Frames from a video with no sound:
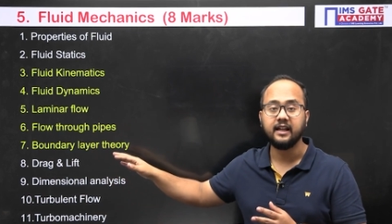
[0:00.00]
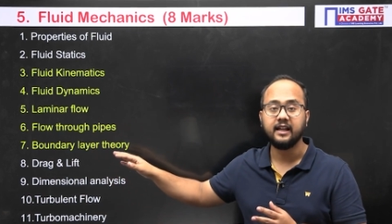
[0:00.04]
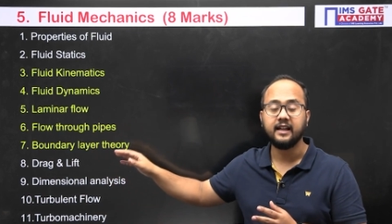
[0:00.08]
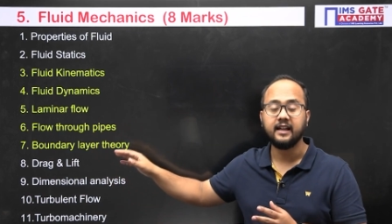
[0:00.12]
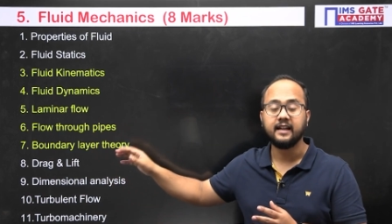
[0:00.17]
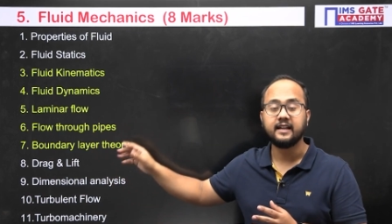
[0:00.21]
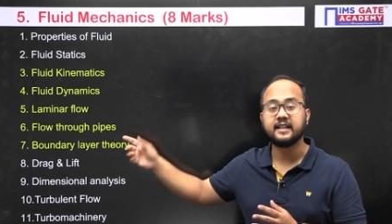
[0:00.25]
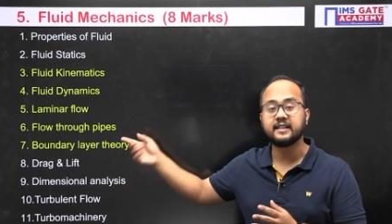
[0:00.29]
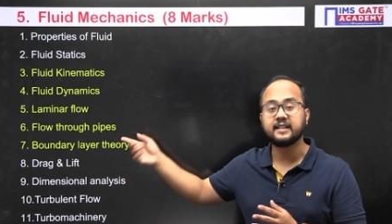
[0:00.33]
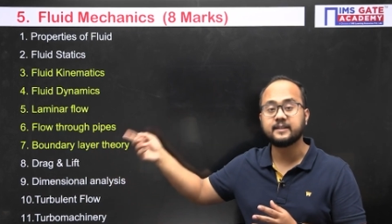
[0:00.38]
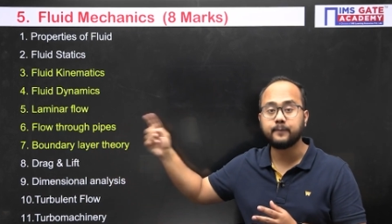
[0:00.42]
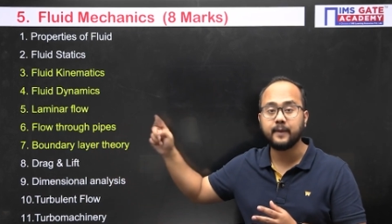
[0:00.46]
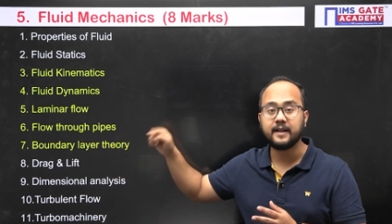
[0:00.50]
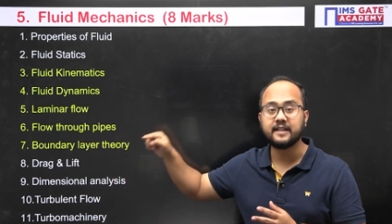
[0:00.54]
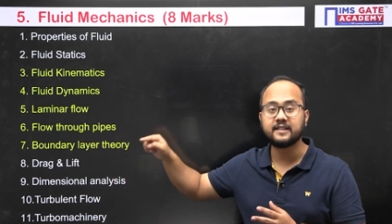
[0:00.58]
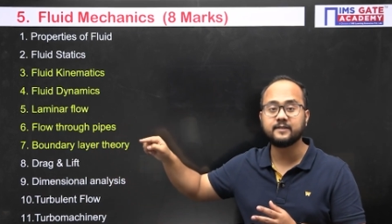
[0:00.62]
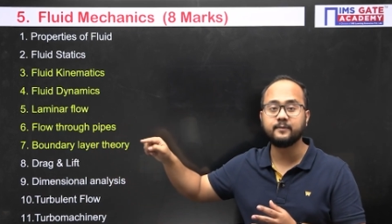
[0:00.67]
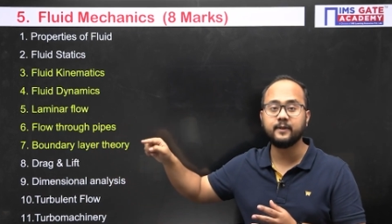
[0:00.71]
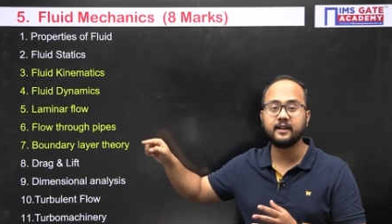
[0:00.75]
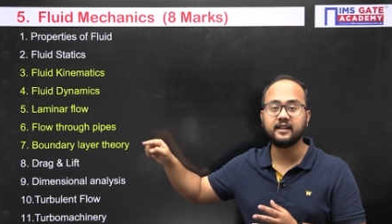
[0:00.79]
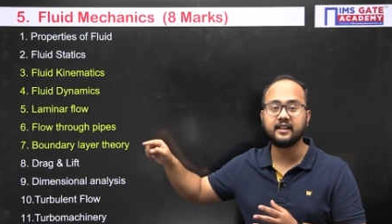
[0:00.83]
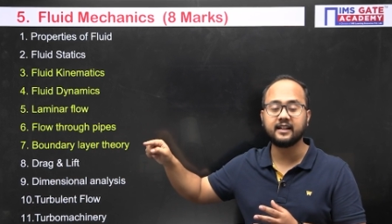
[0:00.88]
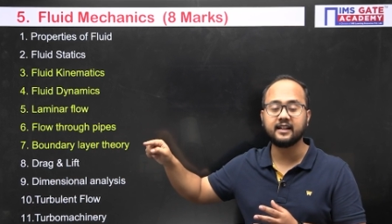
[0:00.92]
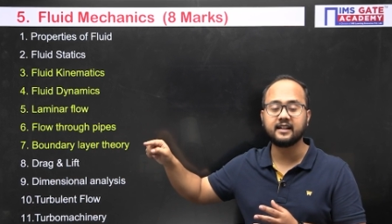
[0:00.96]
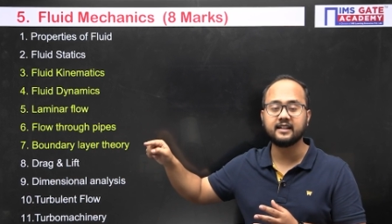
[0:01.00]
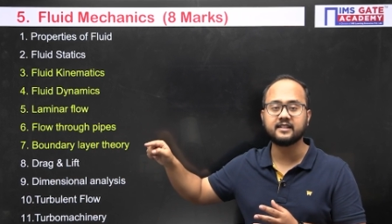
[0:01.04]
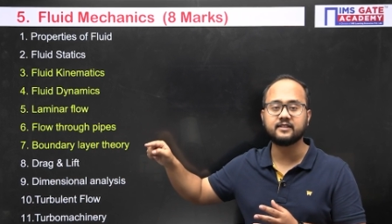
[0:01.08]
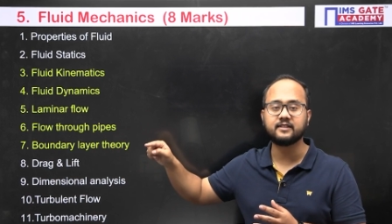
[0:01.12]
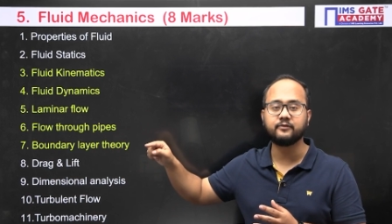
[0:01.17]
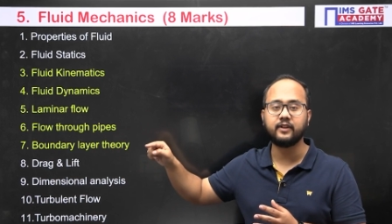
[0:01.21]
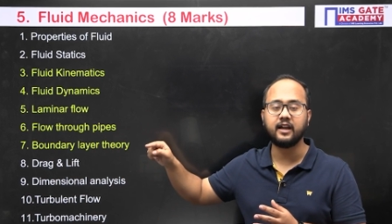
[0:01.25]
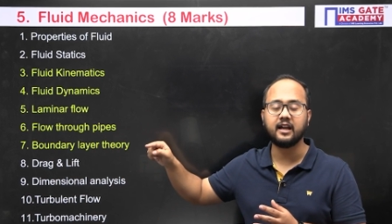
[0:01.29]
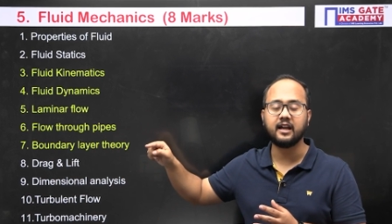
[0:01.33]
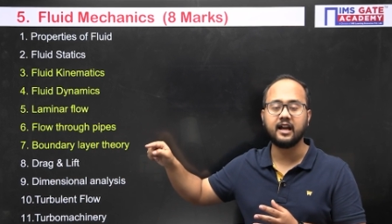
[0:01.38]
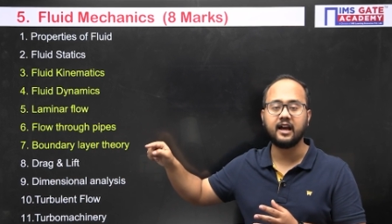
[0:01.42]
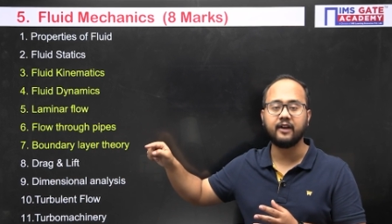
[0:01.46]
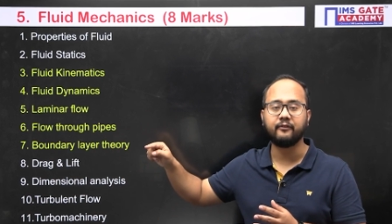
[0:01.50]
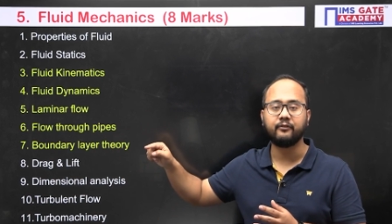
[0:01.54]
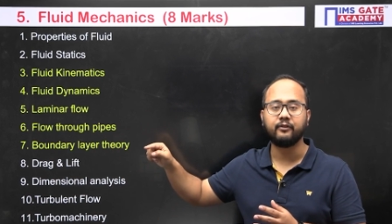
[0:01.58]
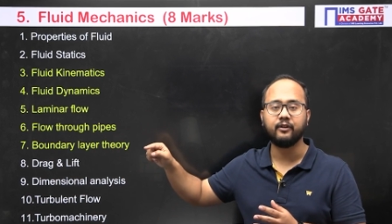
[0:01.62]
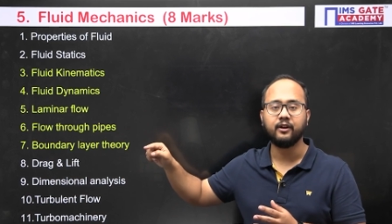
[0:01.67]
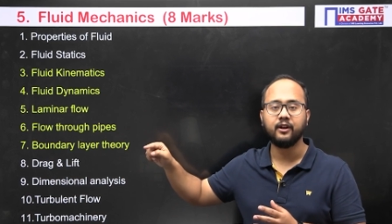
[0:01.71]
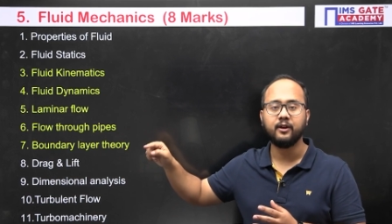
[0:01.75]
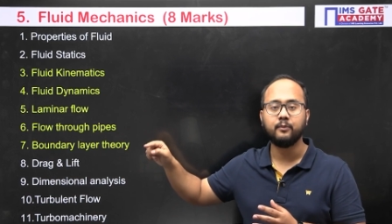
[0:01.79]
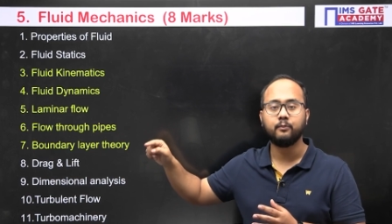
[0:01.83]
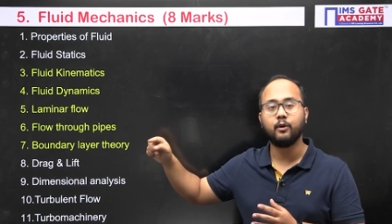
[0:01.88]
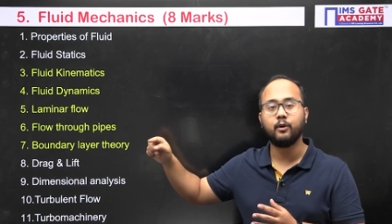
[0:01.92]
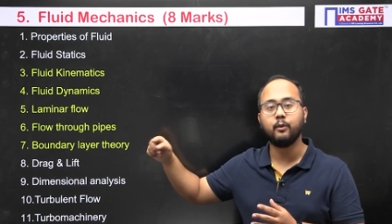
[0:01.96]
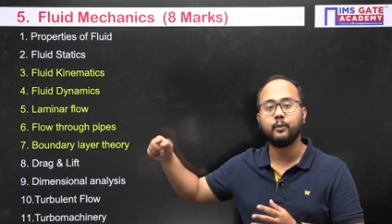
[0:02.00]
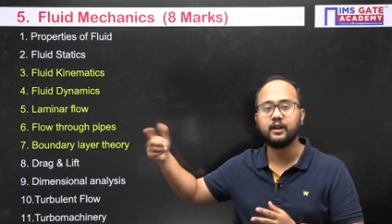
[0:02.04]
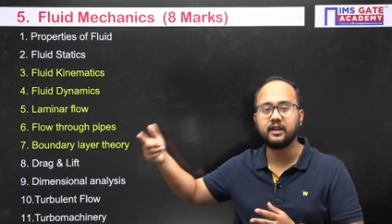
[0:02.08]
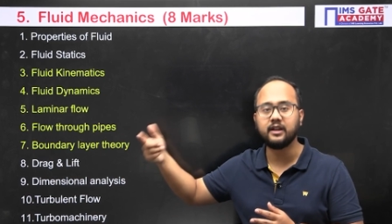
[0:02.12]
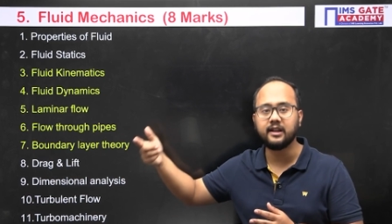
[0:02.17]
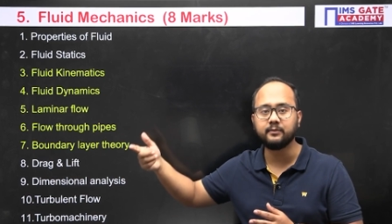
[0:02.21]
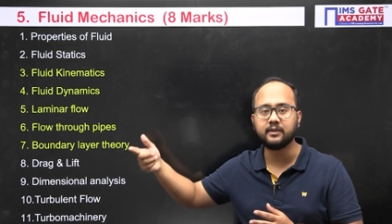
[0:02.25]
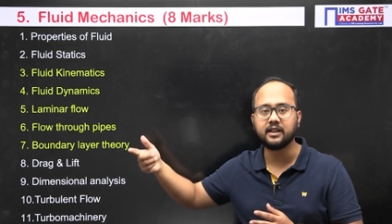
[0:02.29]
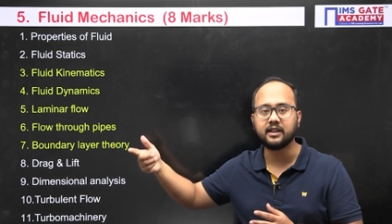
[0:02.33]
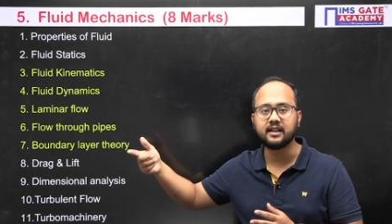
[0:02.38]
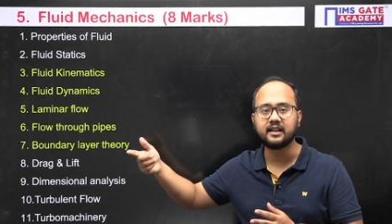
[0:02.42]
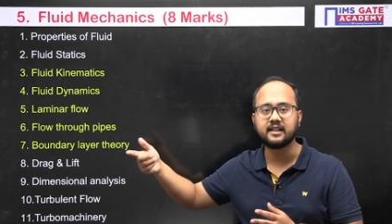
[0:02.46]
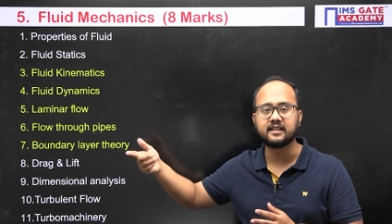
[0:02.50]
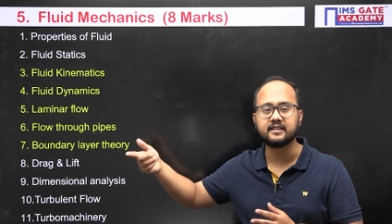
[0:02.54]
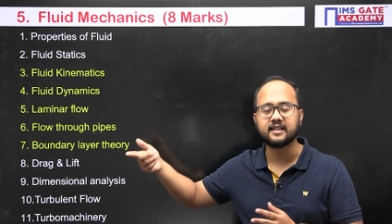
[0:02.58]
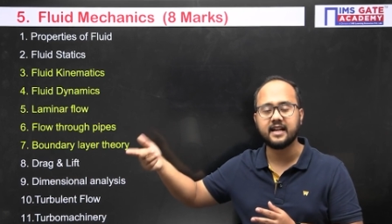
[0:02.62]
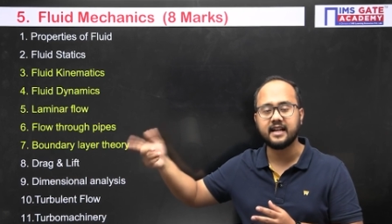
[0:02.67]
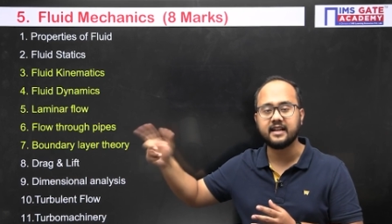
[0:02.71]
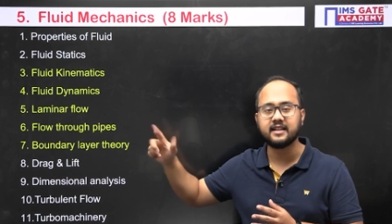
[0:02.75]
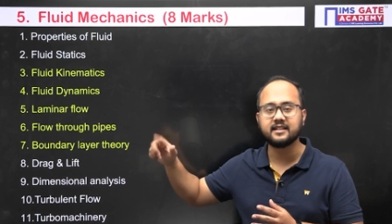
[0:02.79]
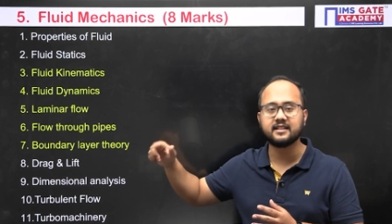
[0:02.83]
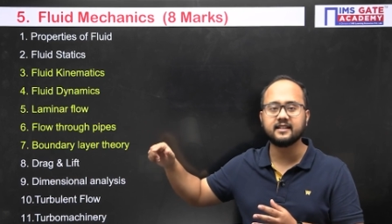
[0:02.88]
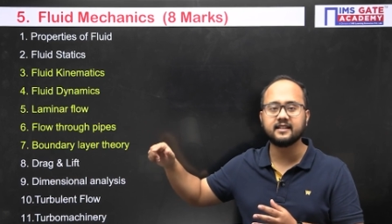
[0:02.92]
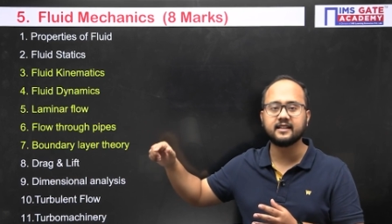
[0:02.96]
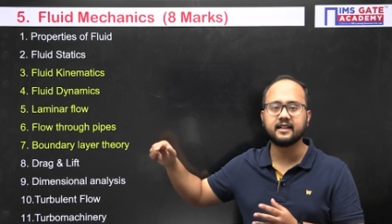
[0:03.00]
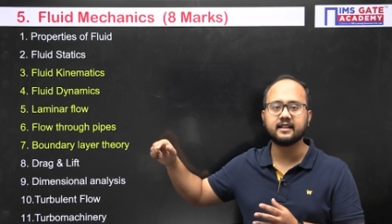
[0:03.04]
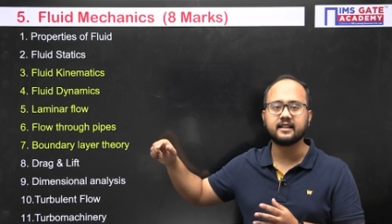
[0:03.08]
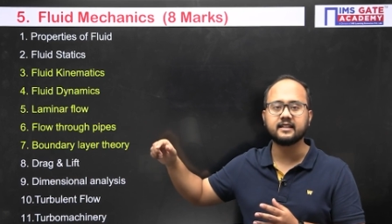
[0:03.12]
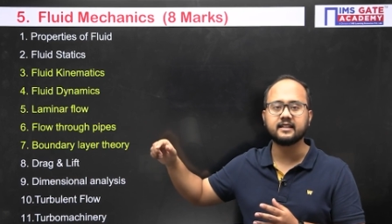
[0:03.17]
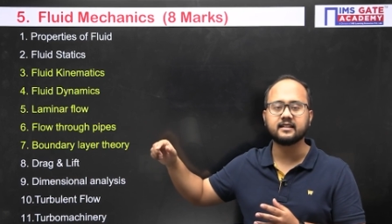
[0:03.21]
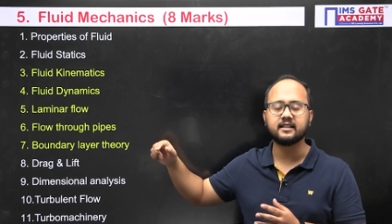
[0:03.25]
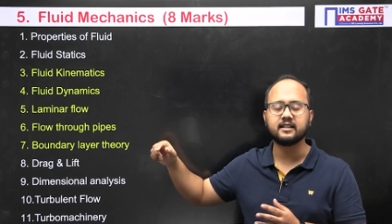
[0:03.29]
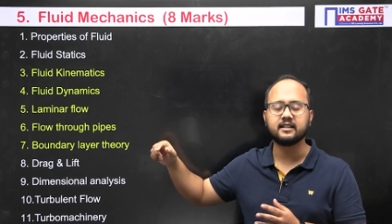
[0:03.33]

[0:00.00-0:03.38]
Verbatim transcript: displacement thickness we have, momentum thickness, energy thickness.